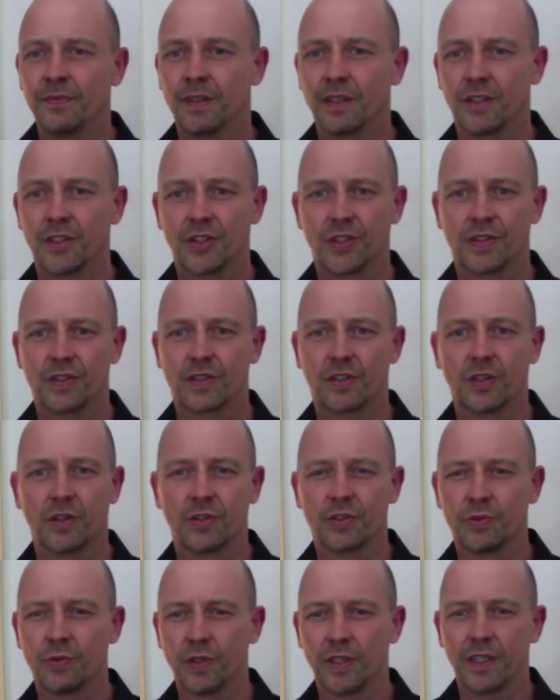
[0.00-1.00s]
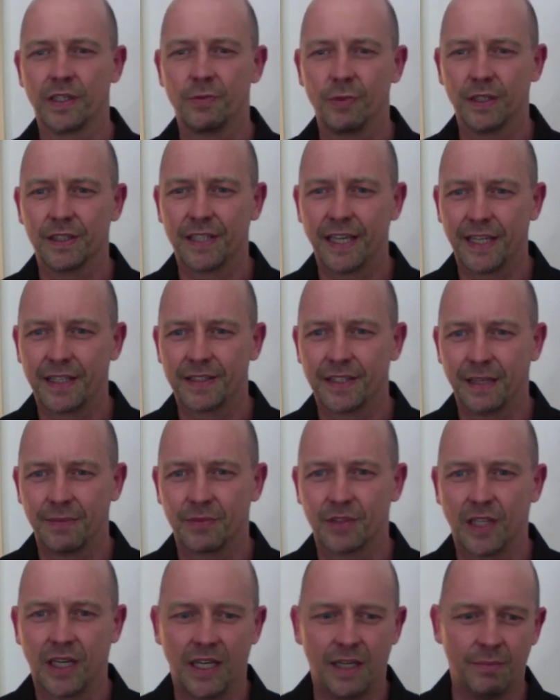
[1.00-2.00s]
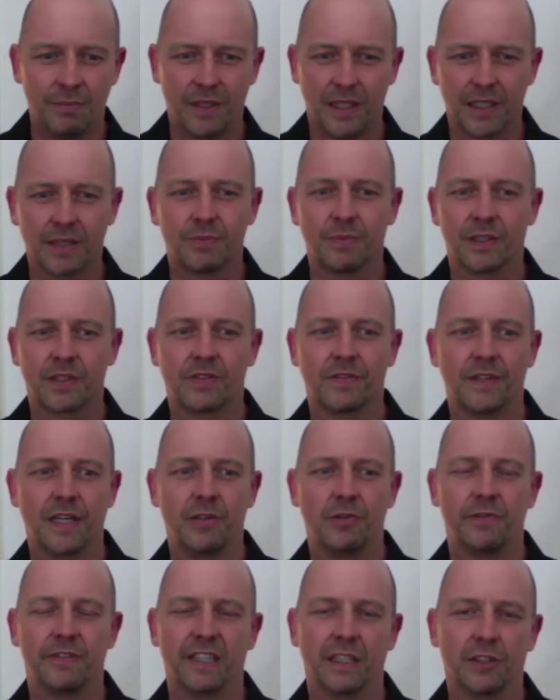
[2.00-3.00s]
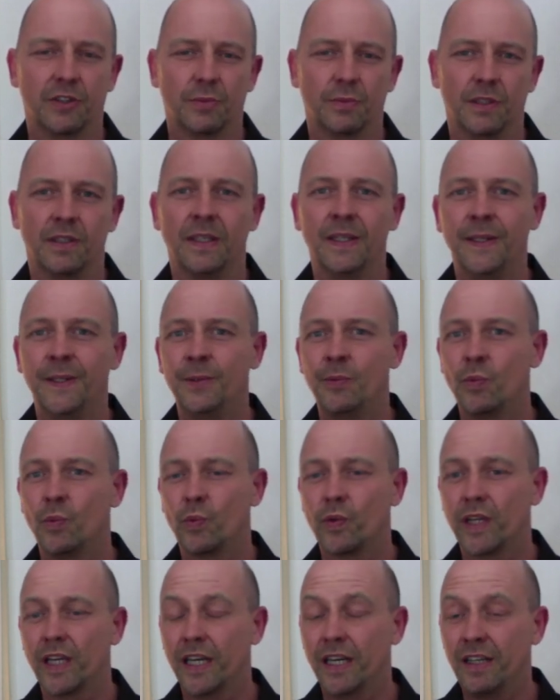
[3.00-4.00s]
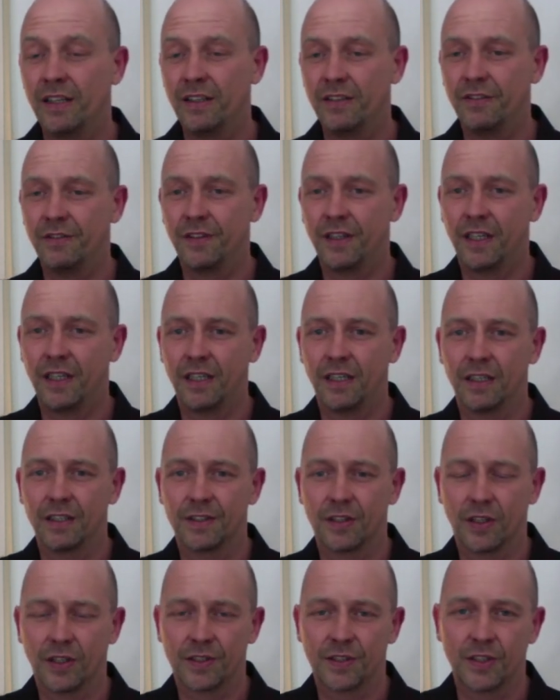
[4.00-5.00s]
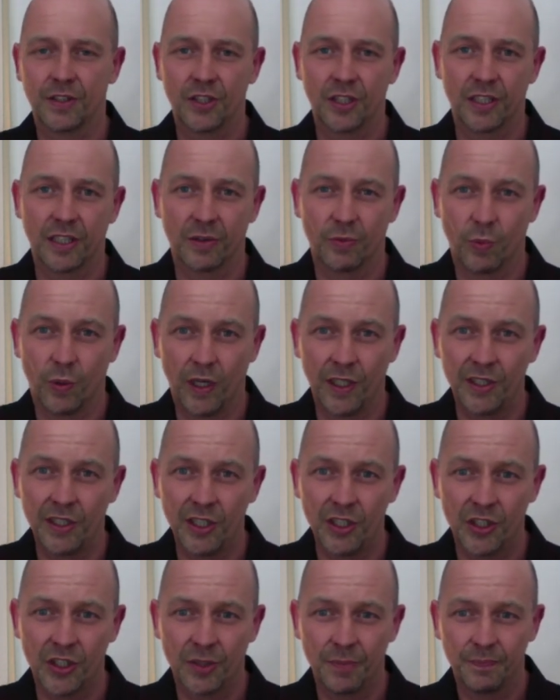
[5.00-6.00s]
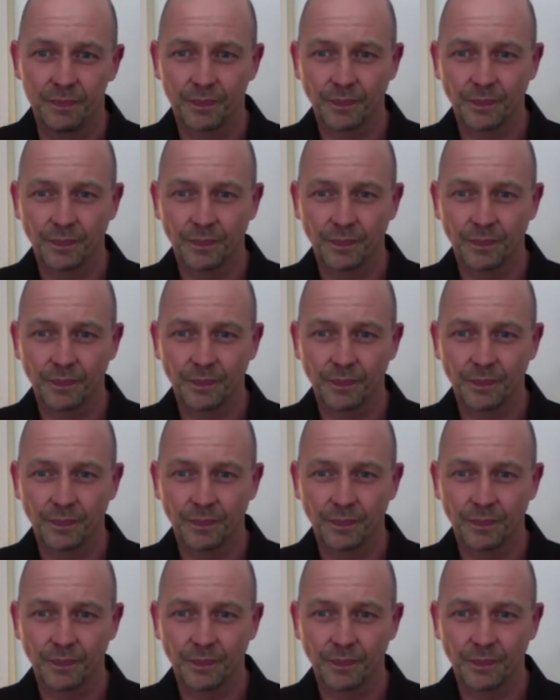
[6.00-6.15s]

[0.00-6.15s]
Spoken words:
Just go through it. It will take some time, but it's very valuable. We have the Oxygen Advantage